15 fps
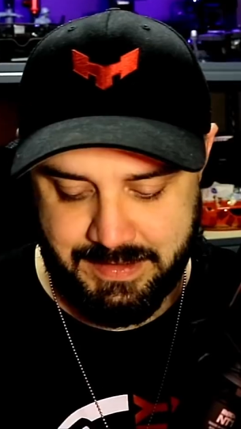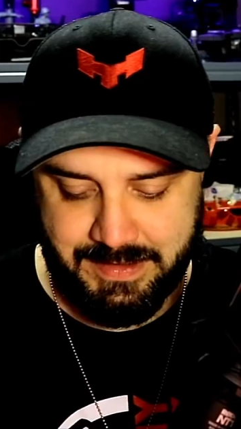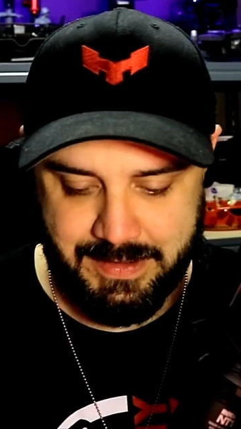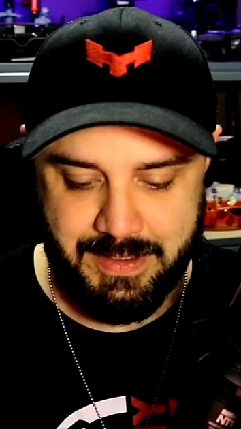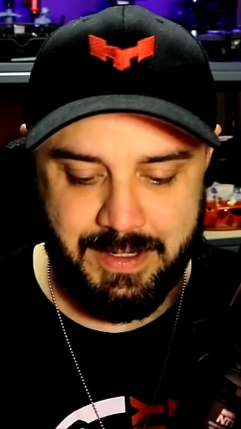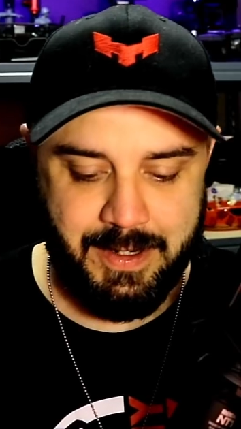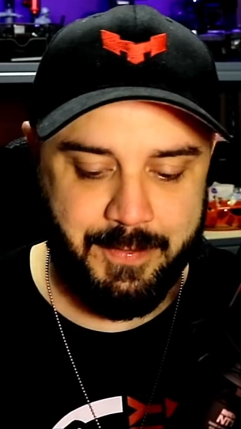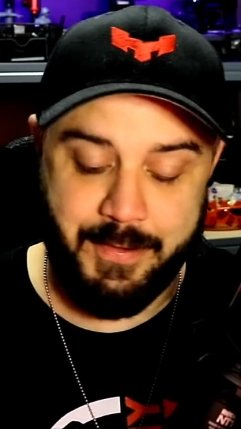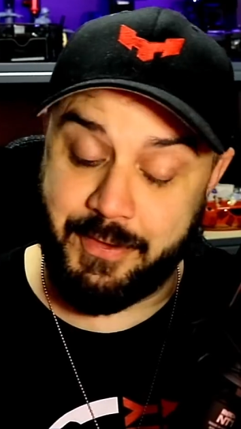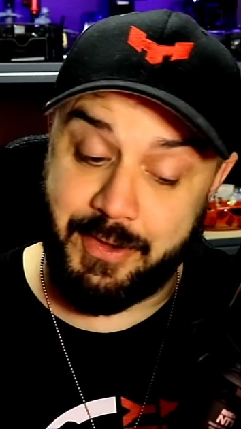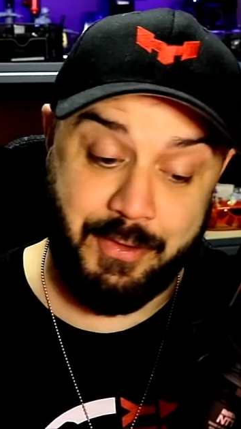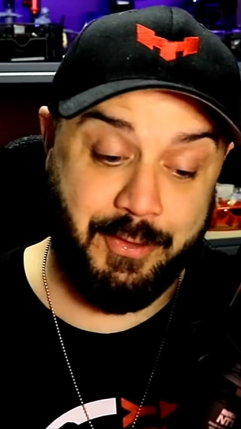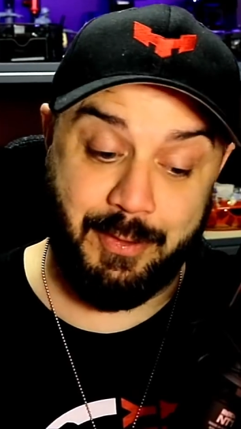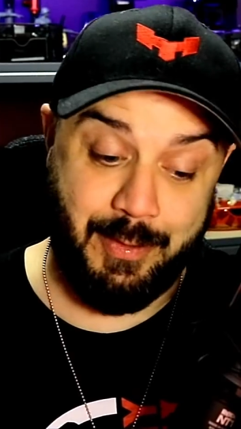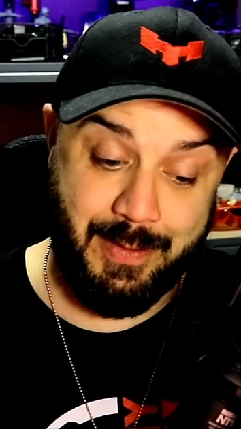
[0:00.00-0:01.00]
Oh, this
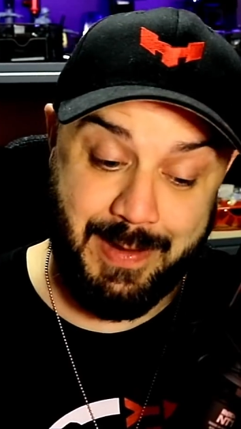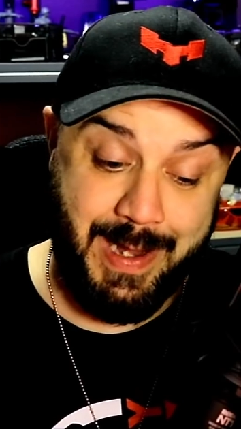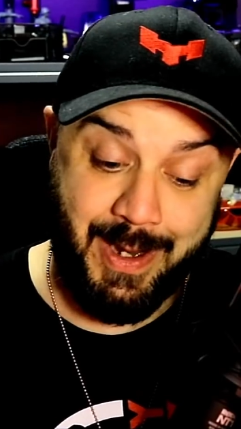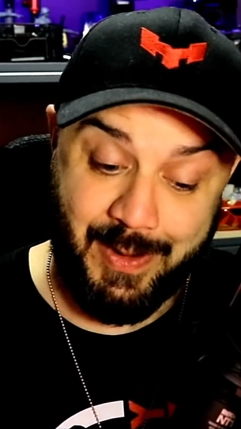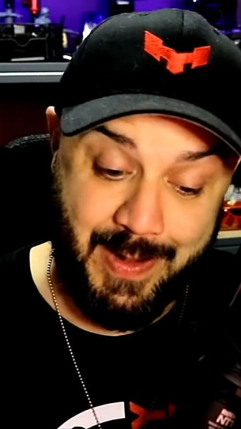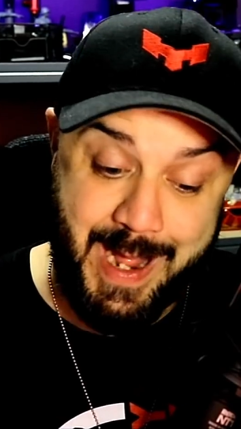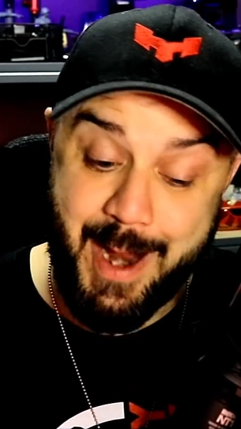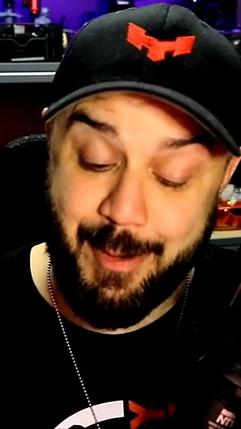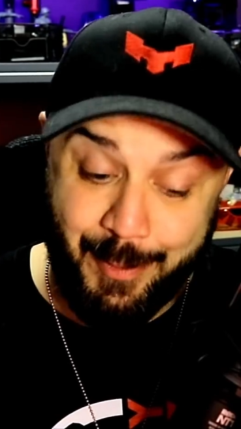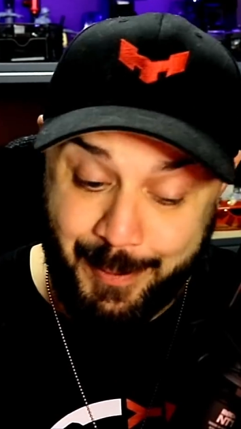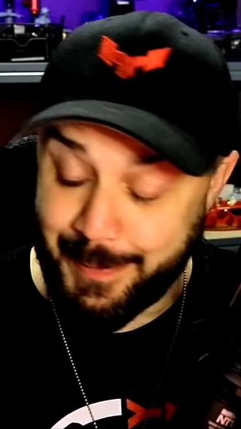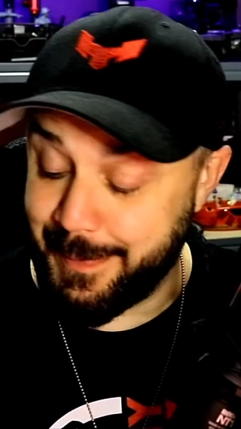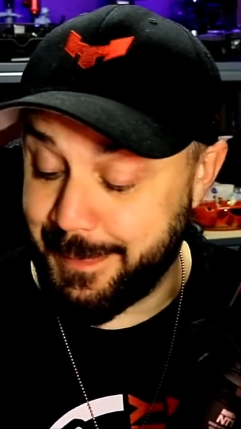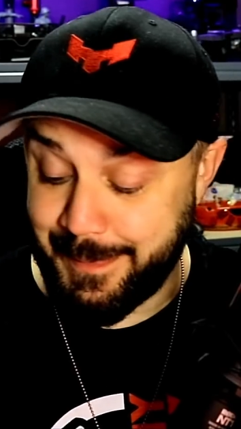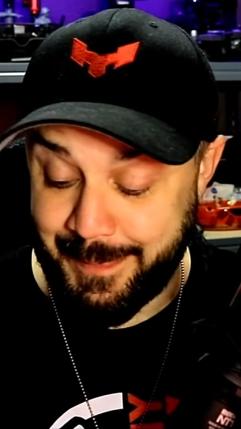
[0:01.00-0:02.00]
doesn't look like a letter.
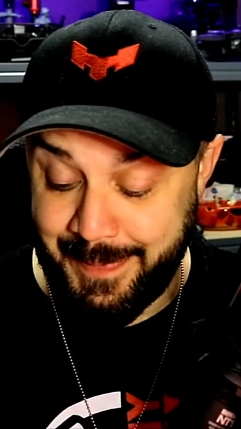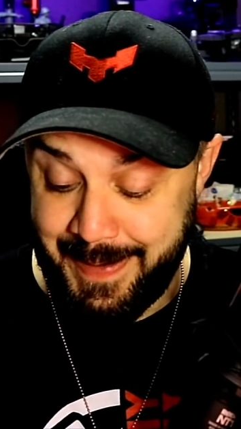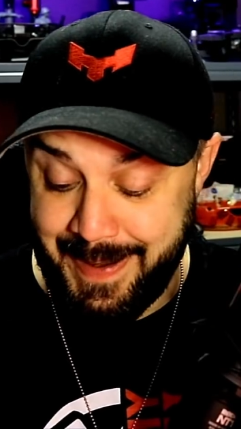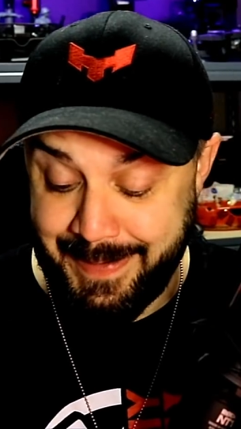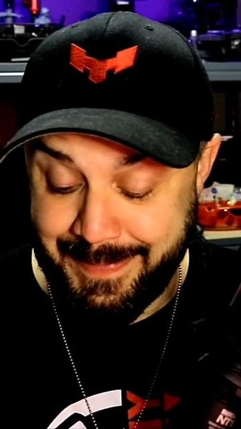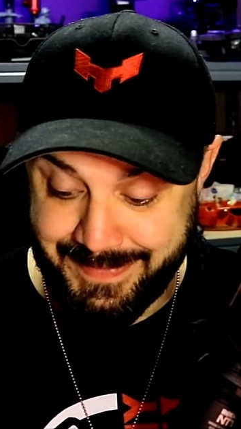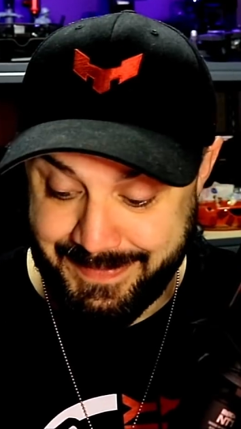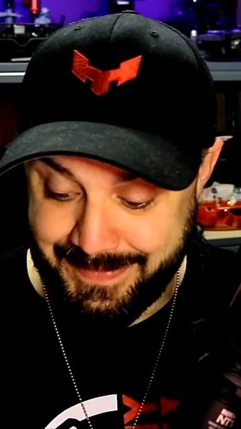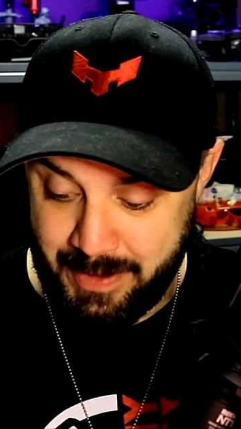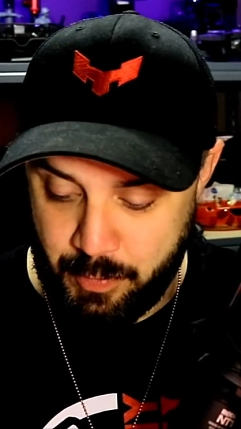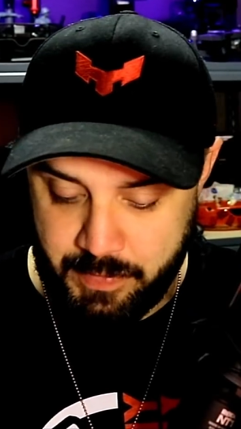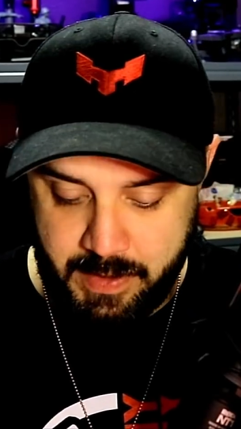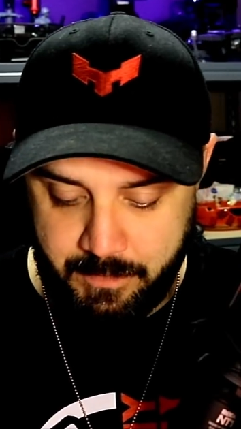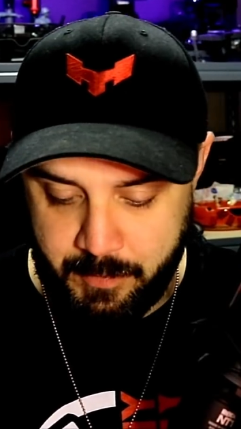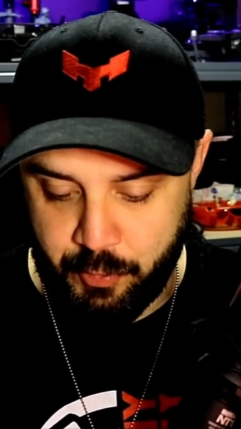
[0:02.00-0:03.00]
Huh? Oh,
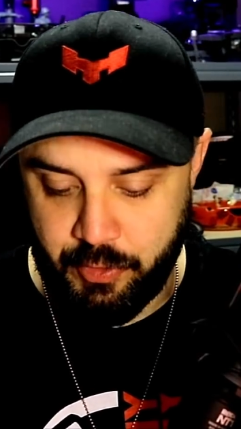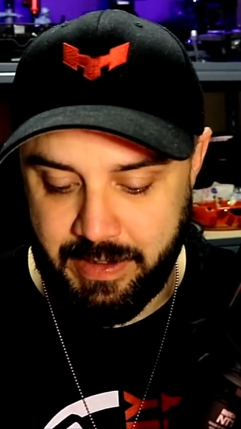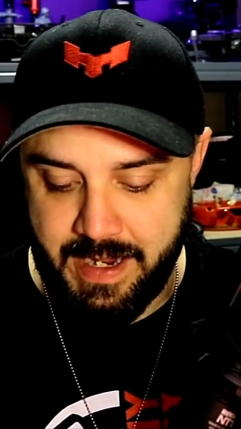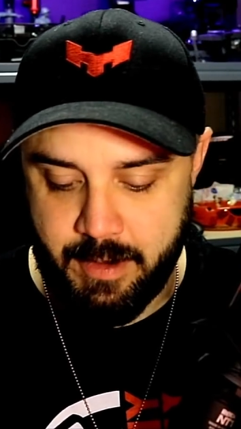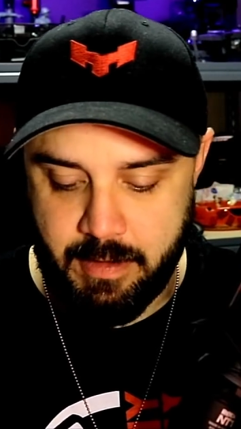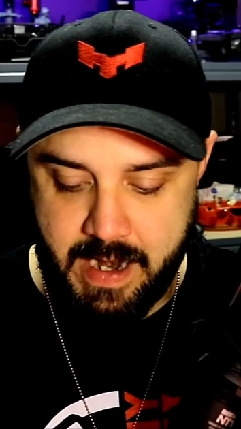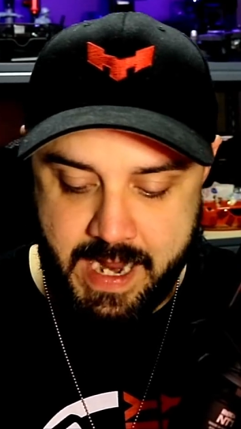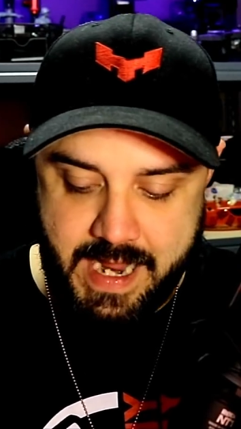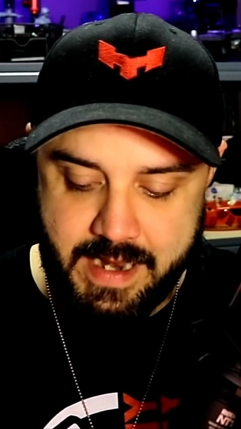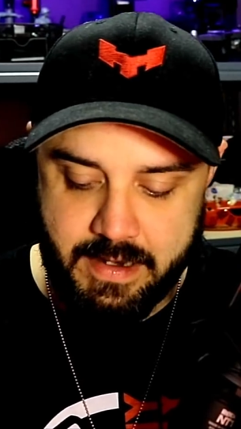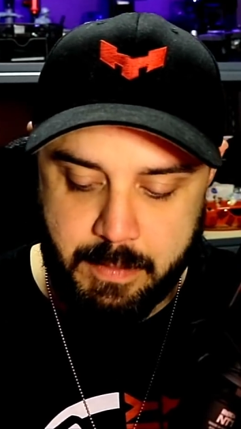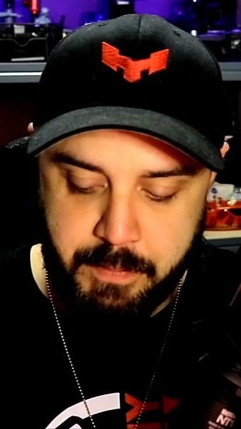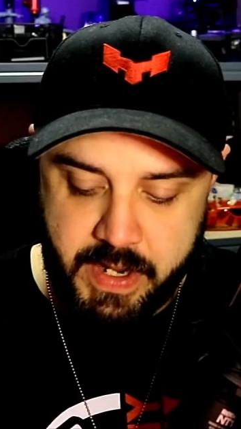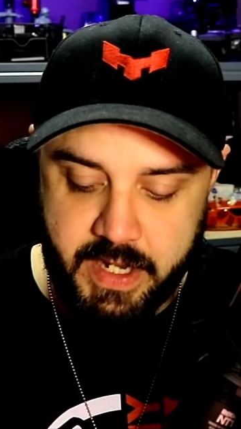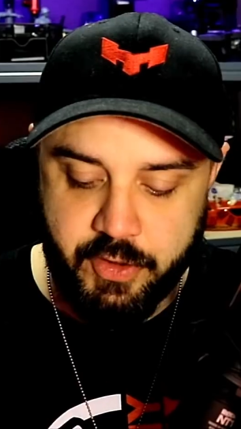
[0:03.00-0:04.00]
yep, there's a letter and
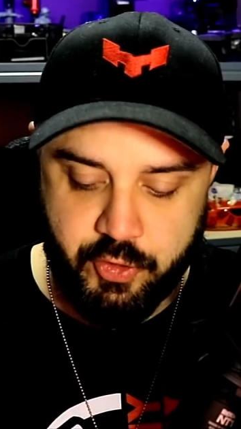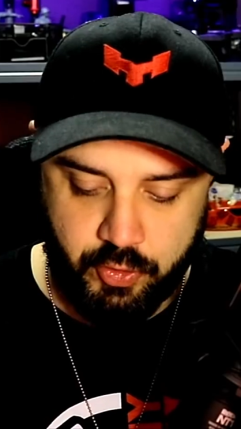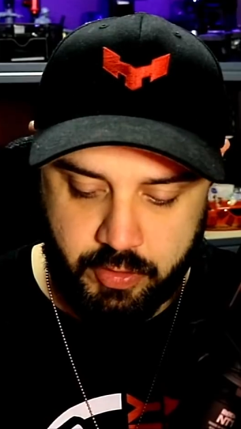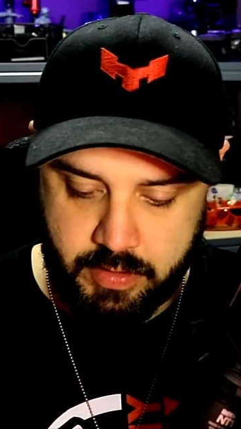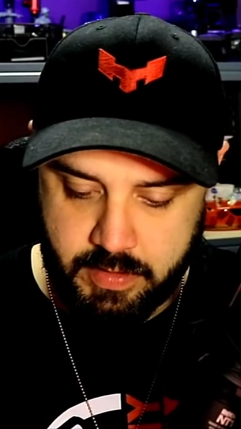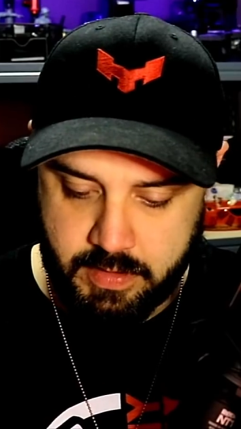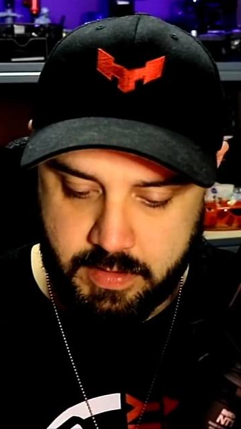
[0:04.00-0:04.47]
a picture.